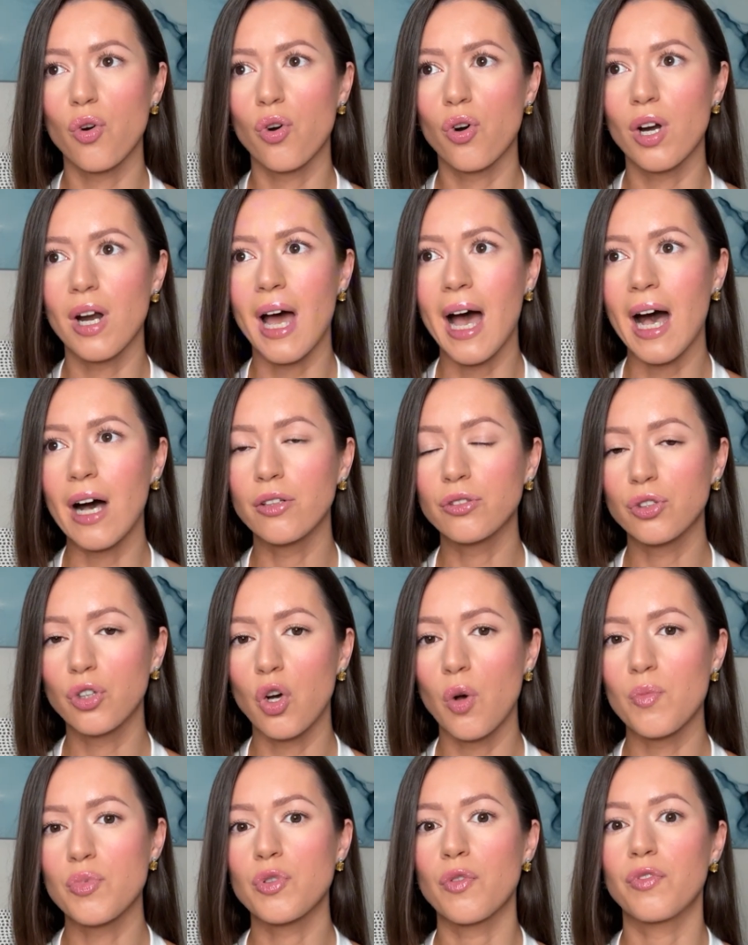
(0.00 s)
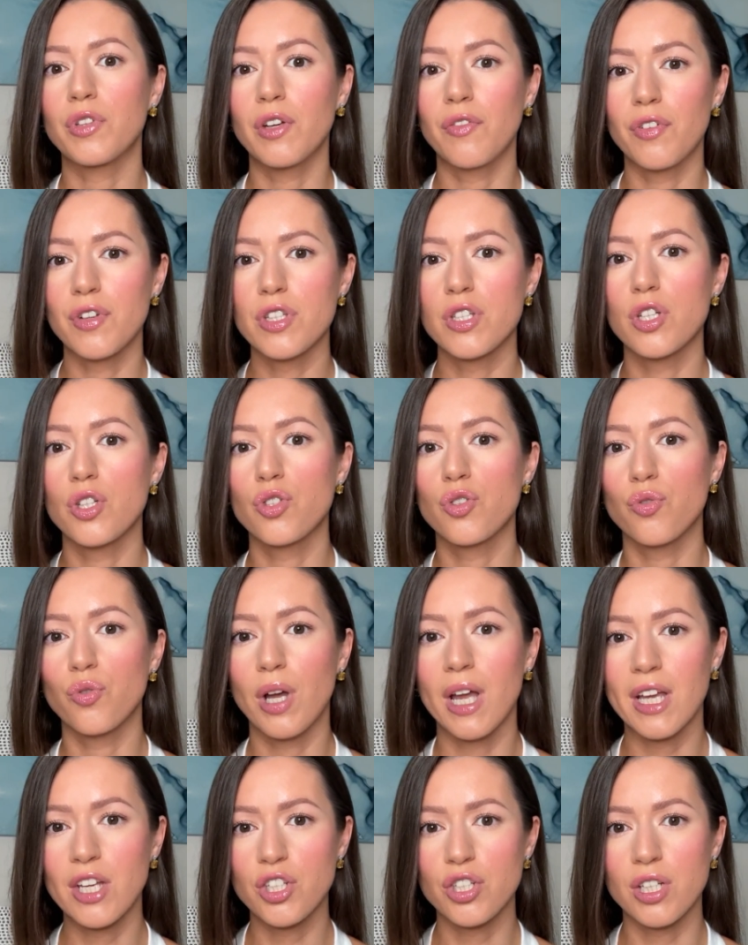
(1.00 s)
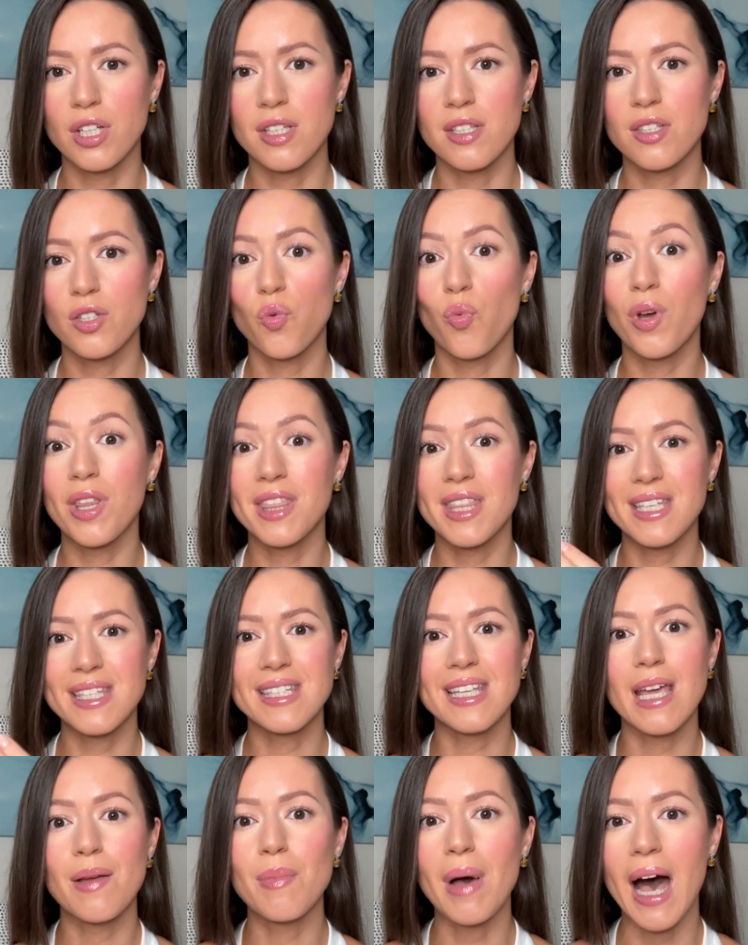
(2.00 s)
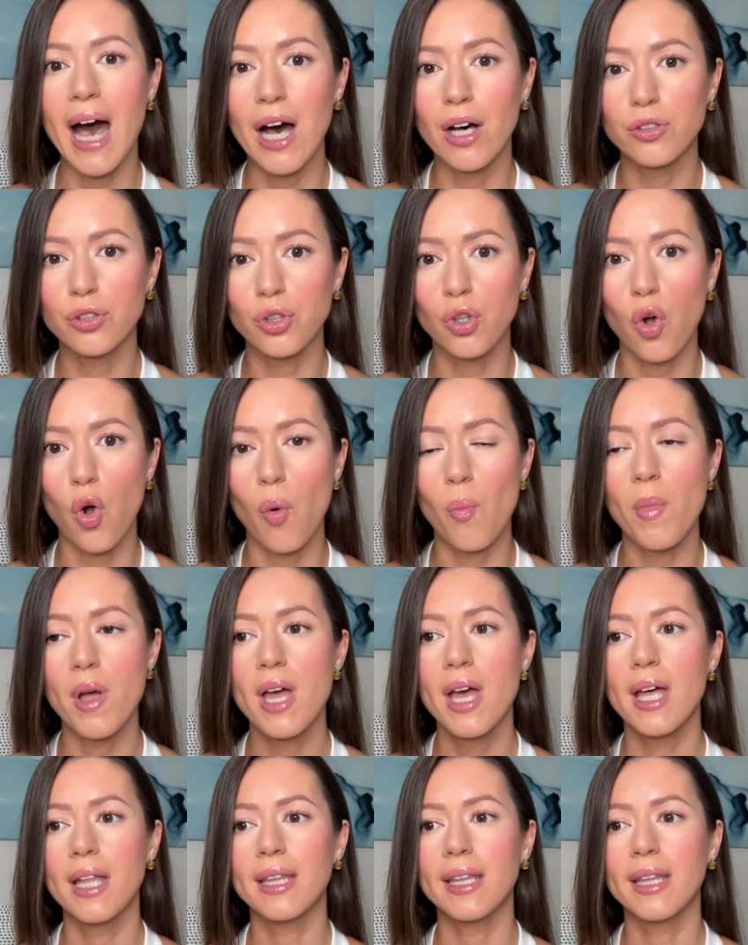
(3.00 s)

or outcomes of different situations with the same outcome